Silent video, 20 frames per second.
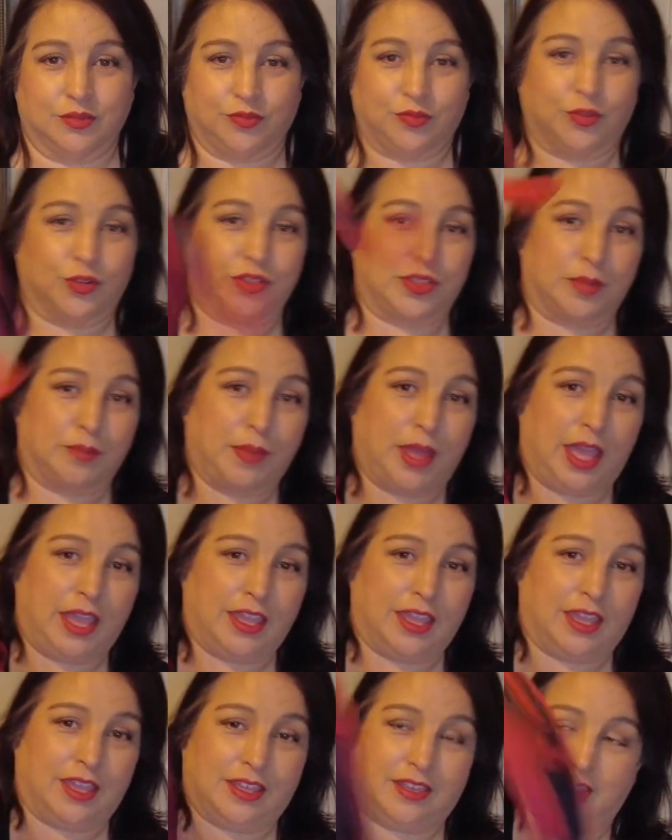for the
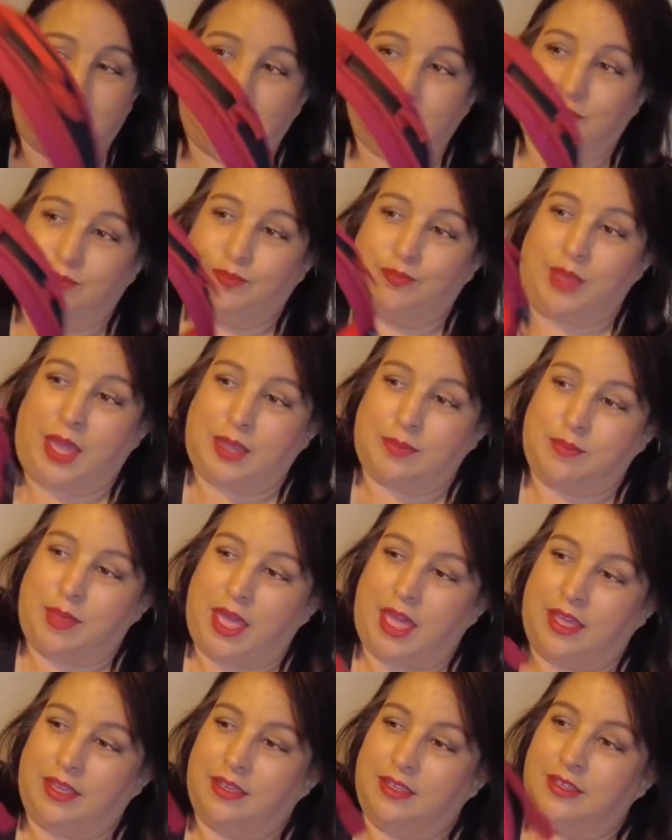Maya
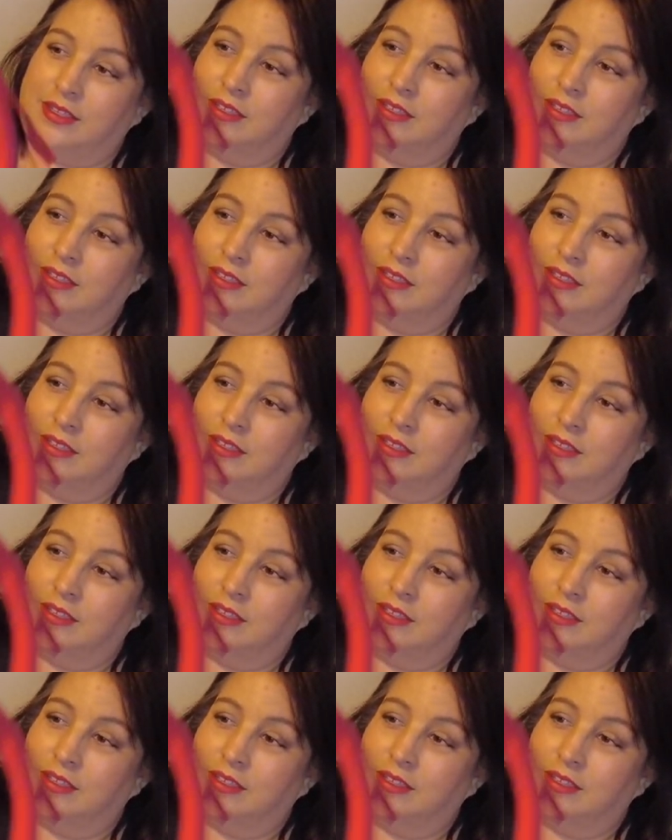backpack